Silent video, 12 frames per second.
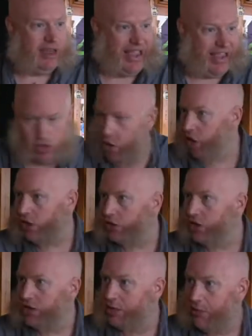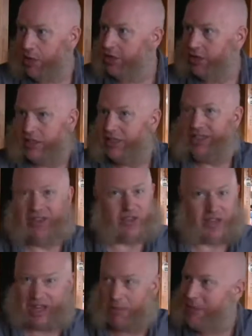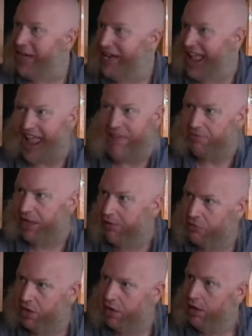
at all during the boil until there's like a minute and a half left.